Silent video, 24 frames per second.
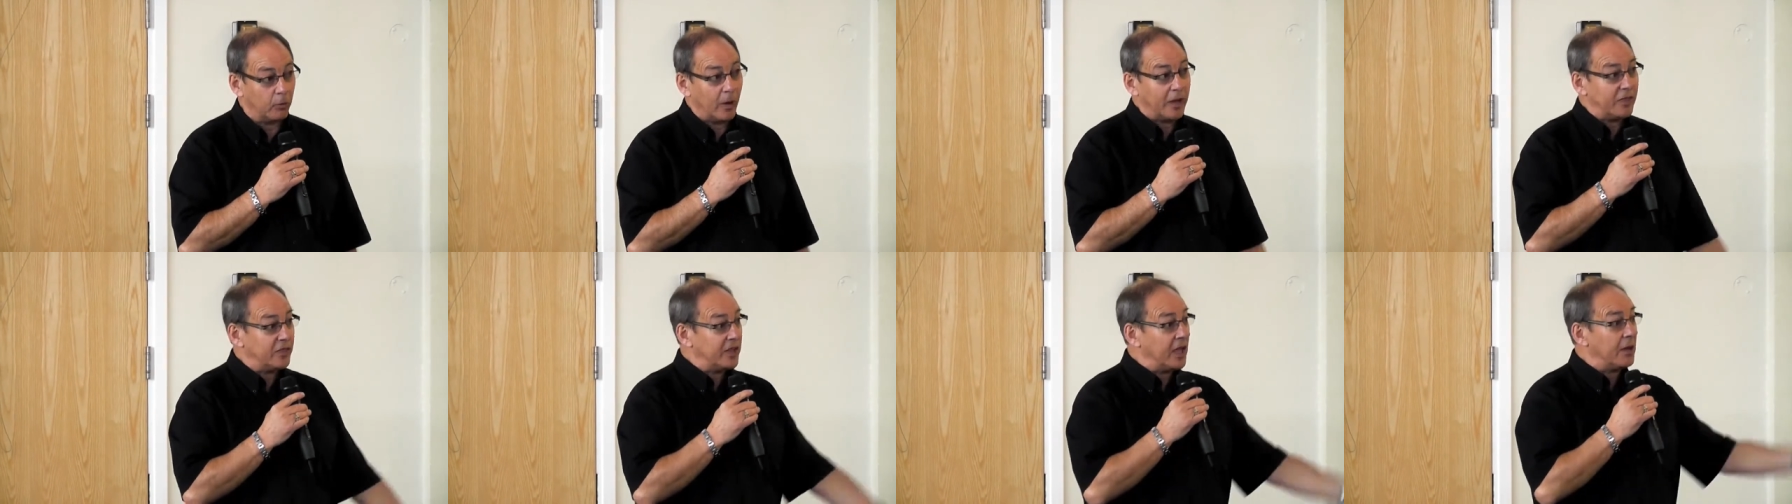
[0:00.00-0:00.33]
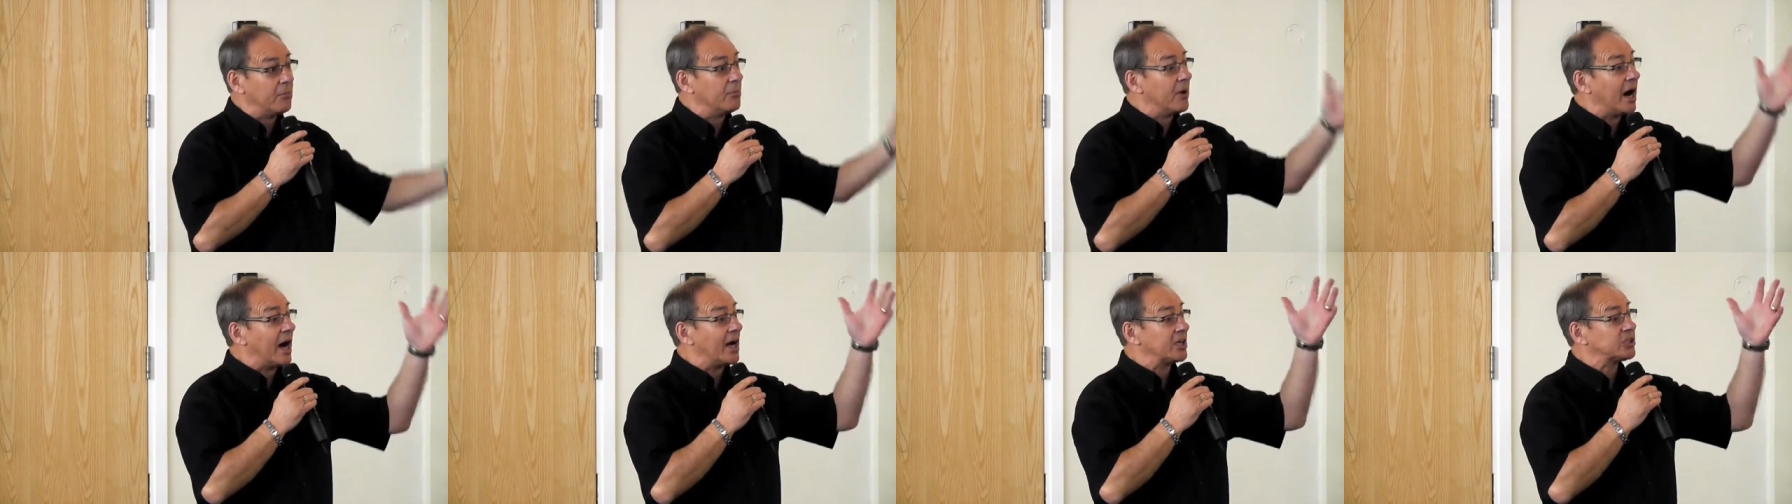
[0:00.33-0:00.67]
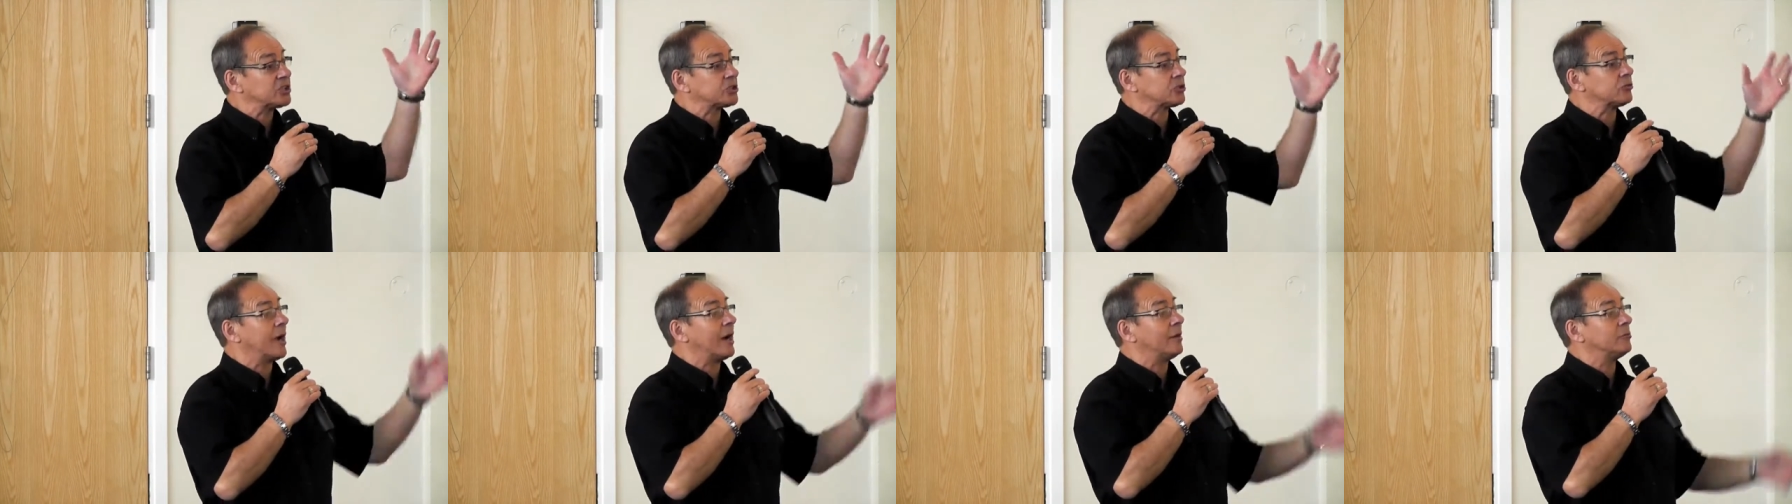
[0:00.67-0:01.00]
When they
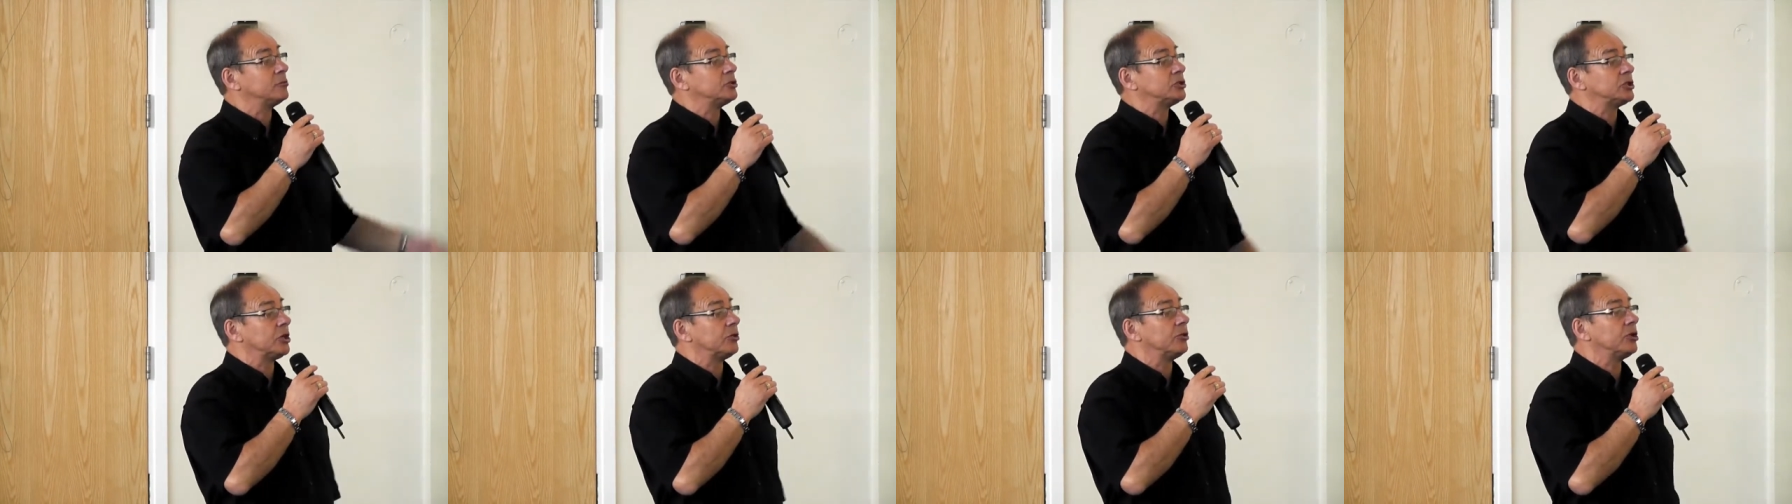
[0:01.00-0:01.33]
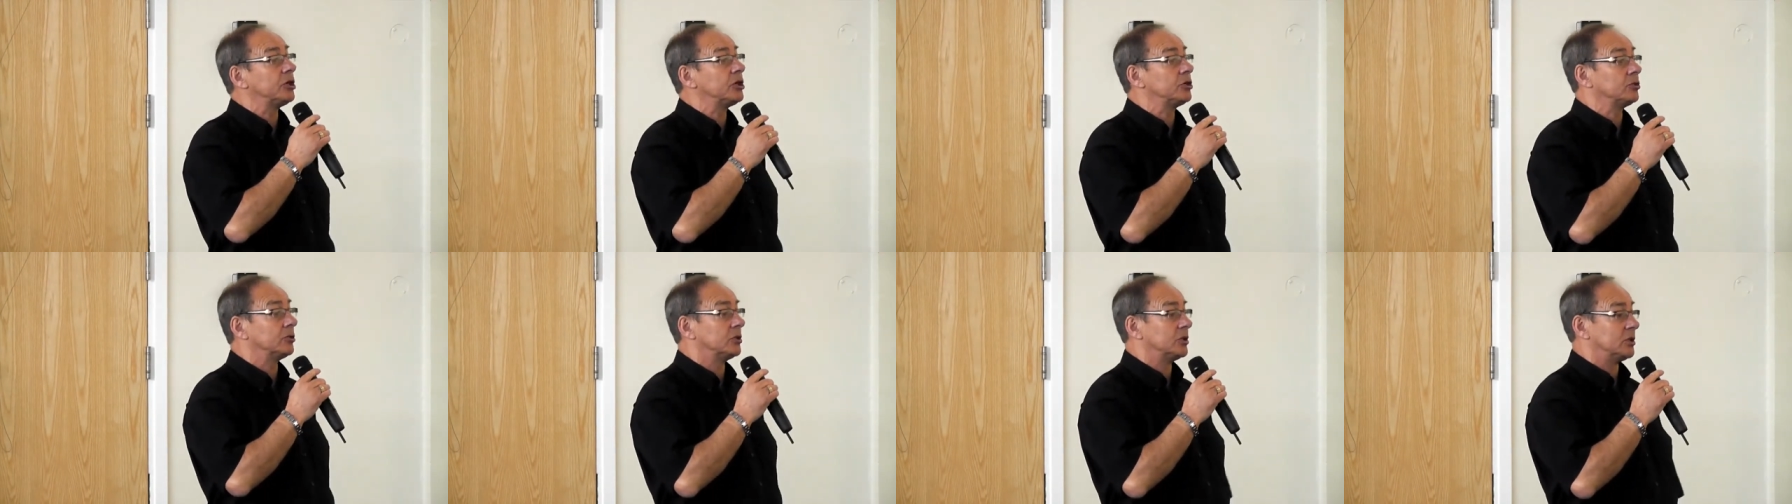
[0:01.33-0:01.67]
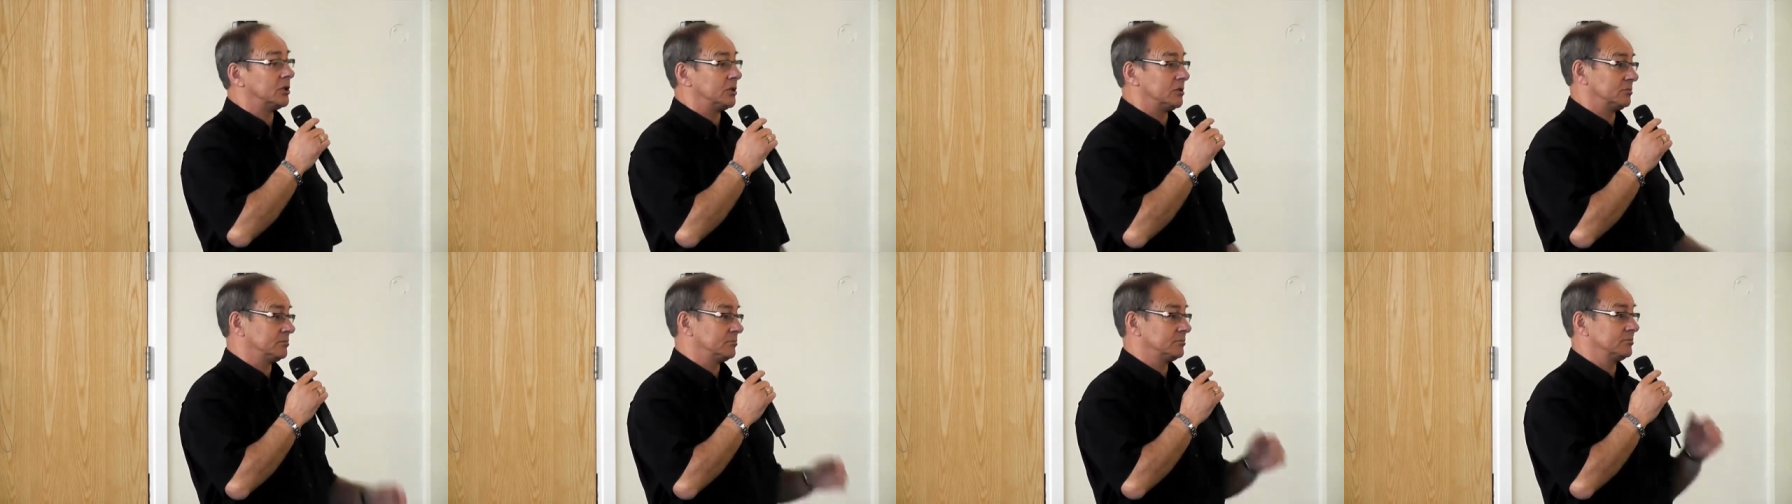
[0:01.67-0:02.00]
marched around
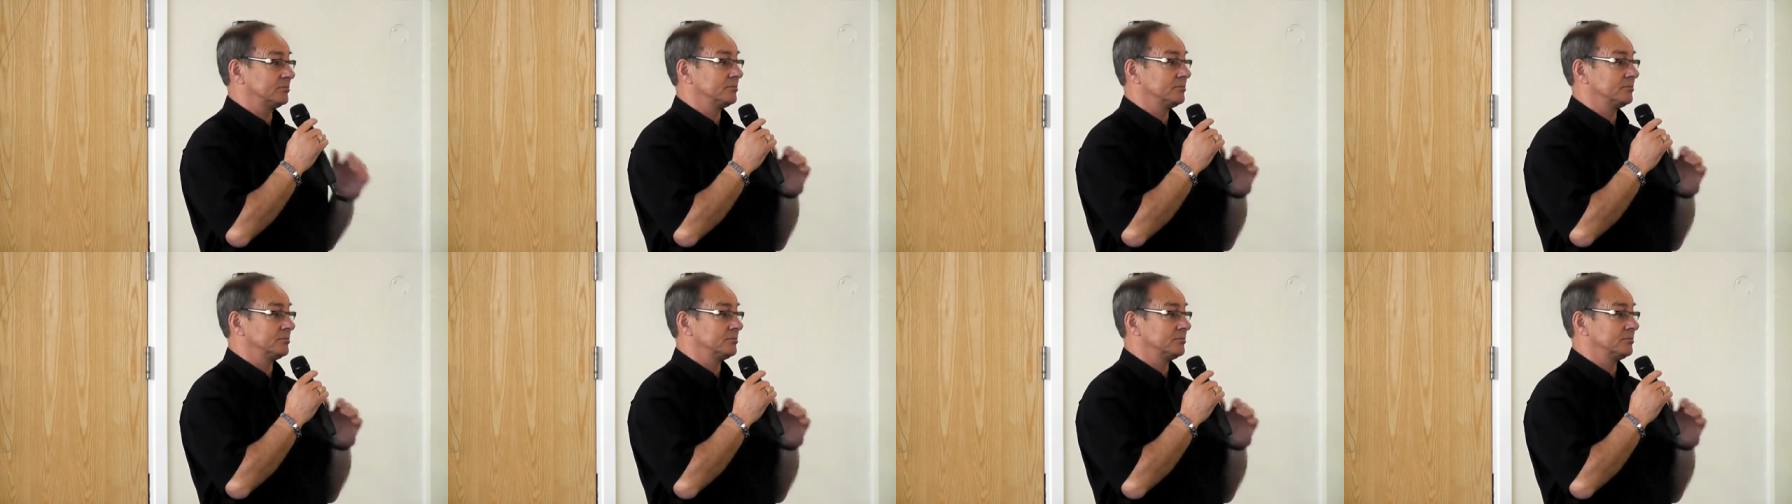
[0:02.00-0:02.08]
Jericho,